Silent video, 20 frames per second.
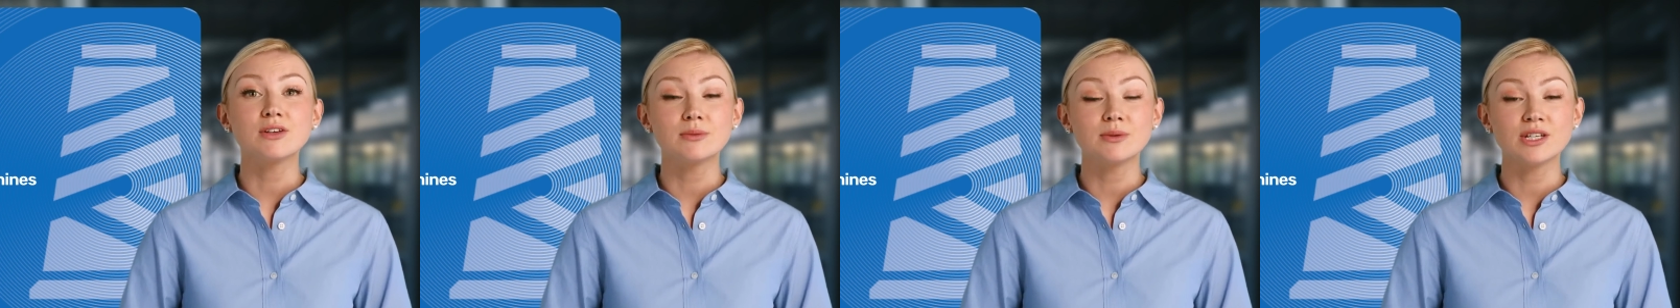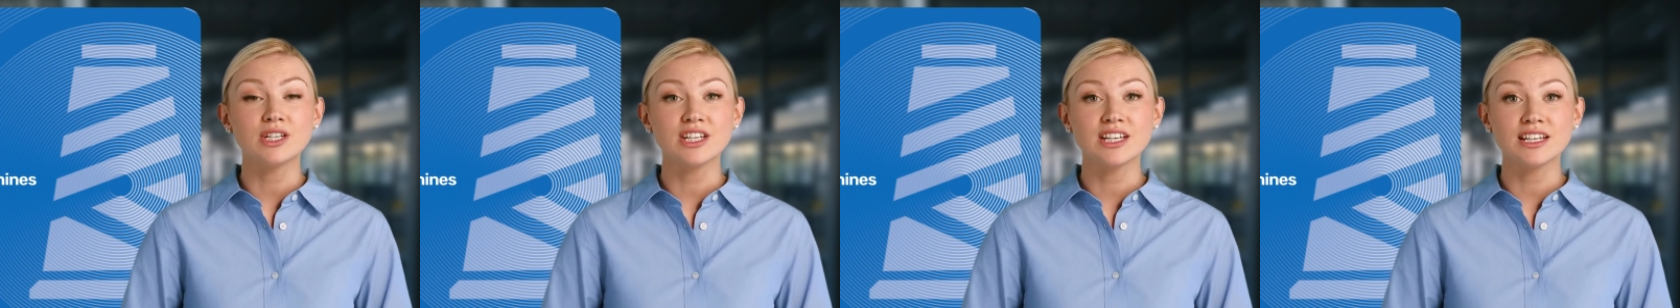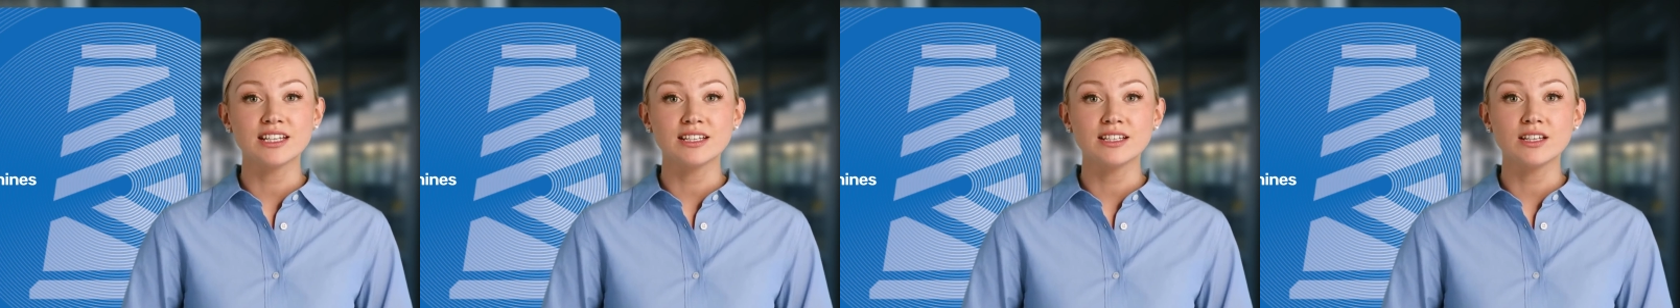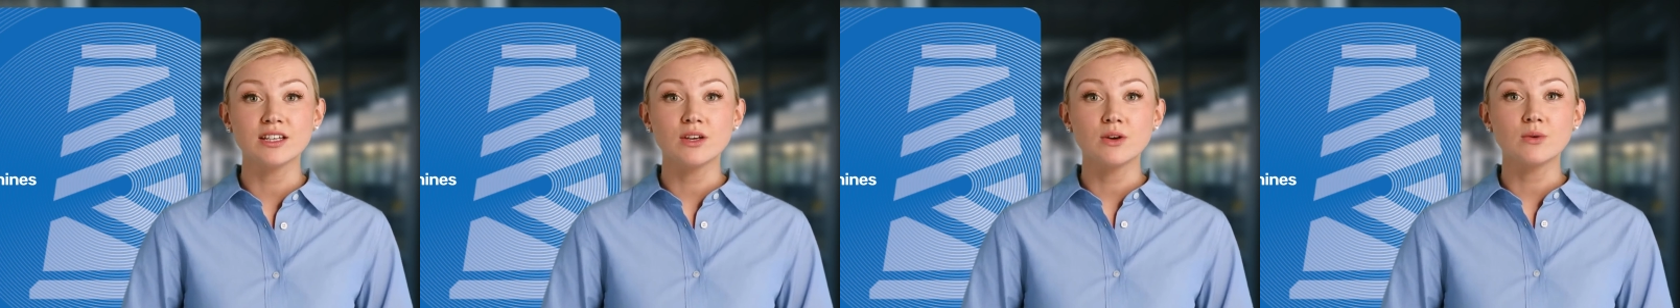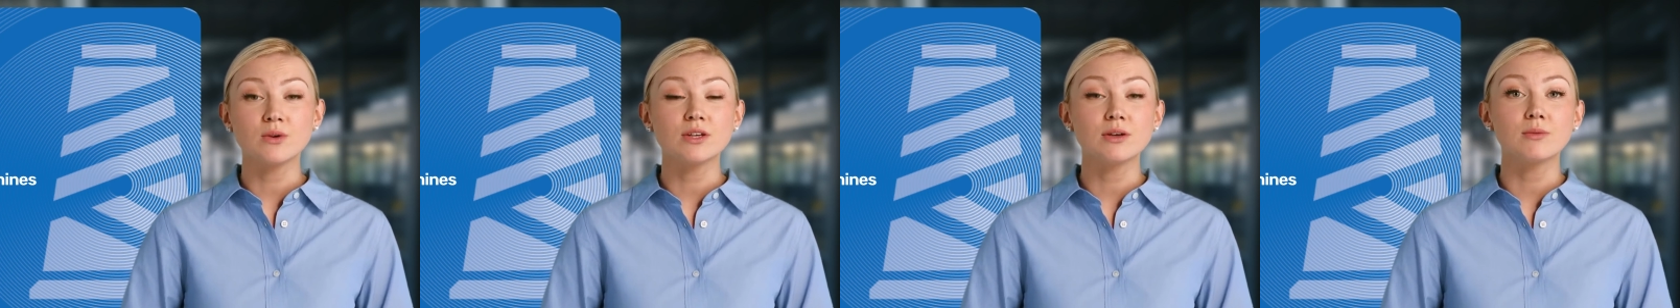machines
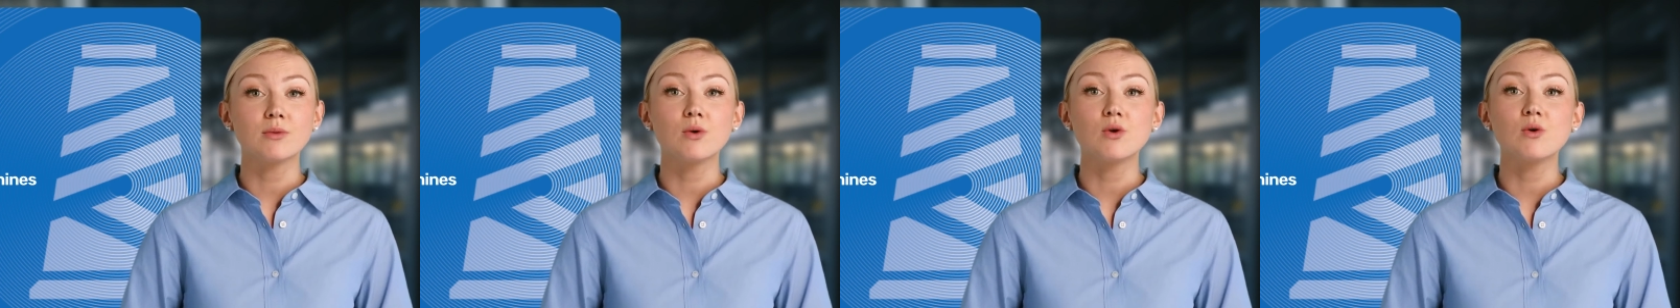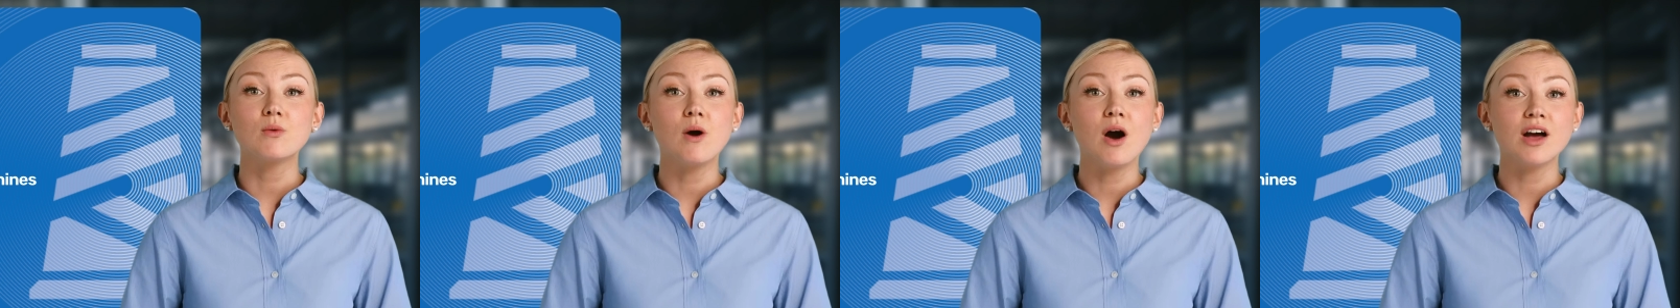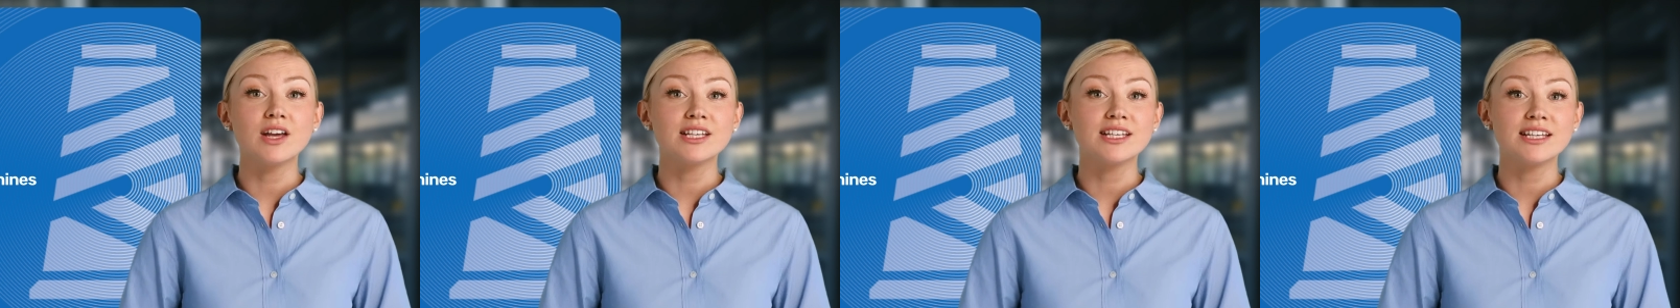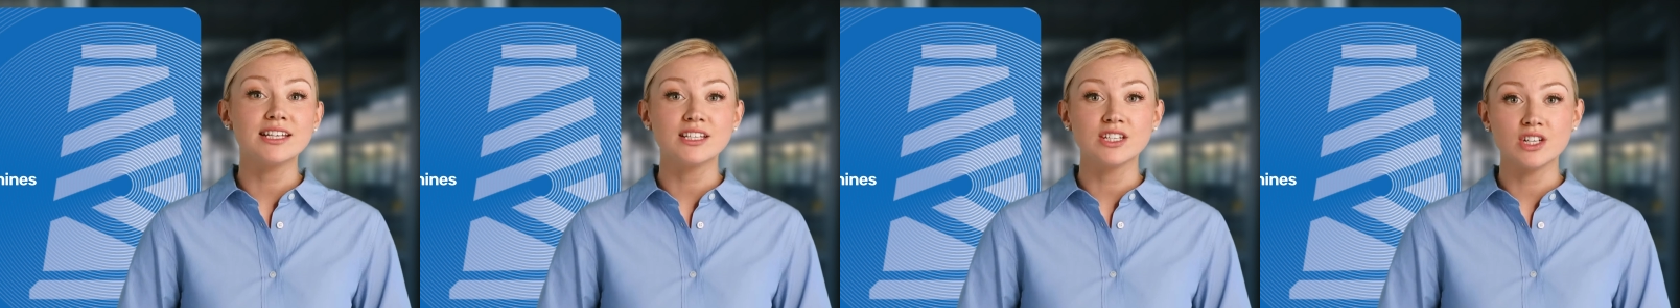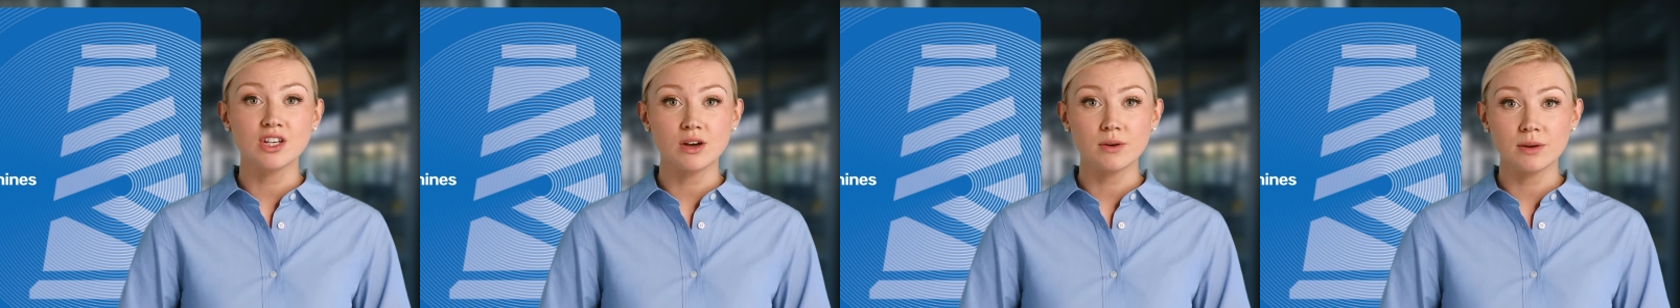with a PoolBox in
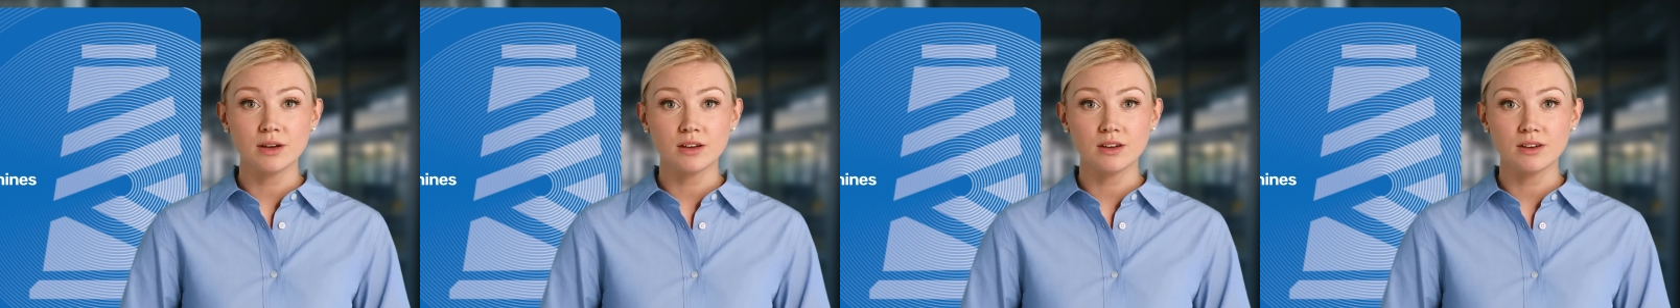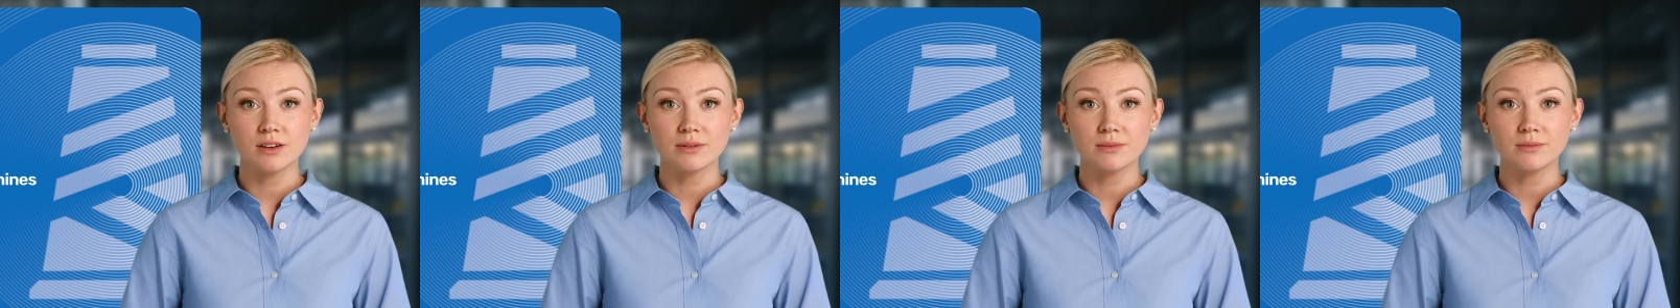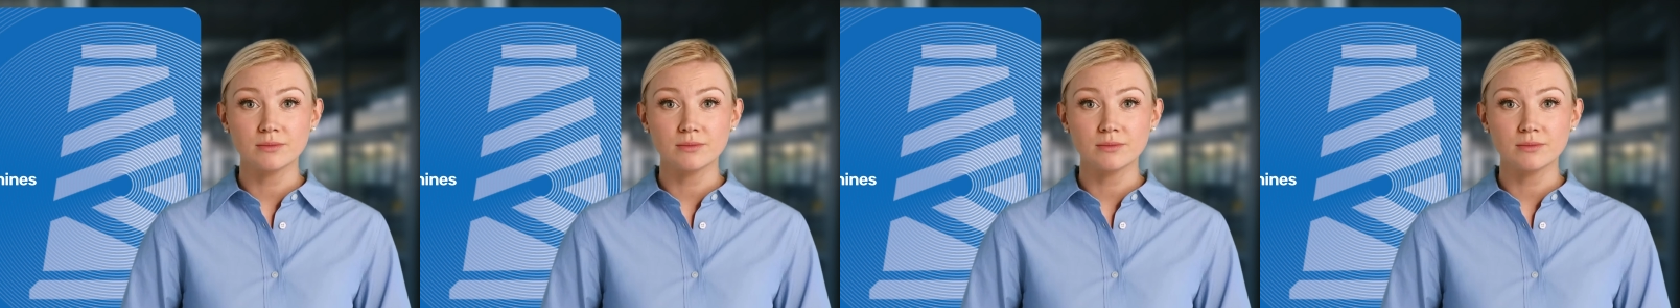Terminal.